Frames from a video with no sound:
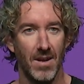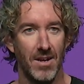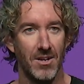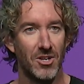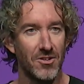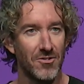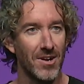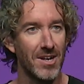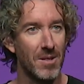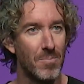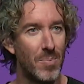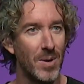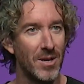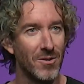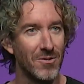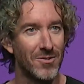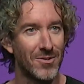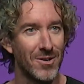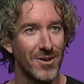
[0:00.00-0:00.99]
Just like the
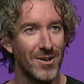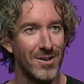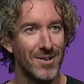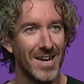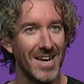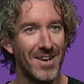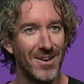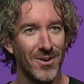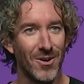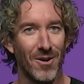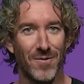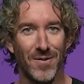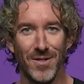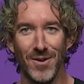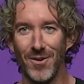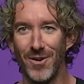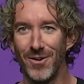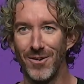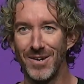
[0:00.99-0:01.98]
Beatles taking off in
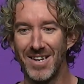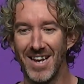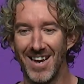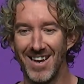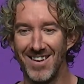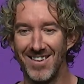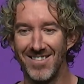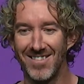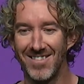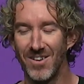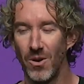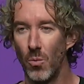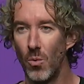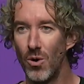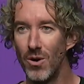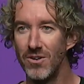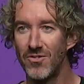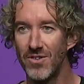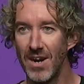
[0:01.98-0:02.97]
their early days,
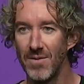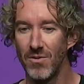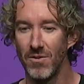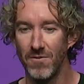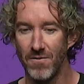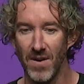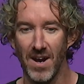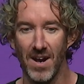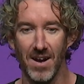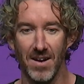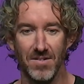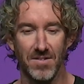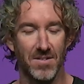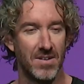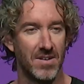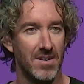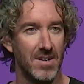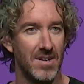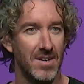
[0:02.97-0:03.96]
word traveled
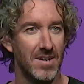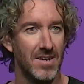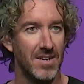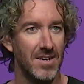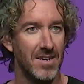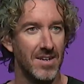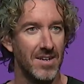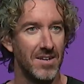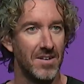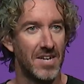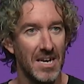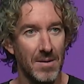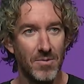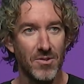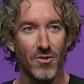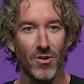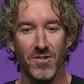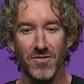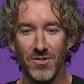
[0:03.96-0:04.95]
fast. Teams
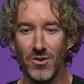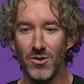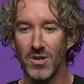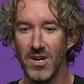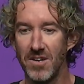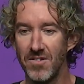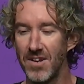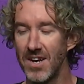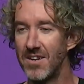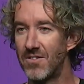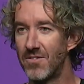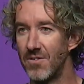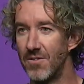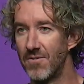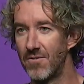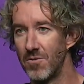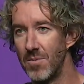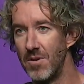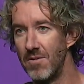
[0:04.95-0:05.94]
across the organization, from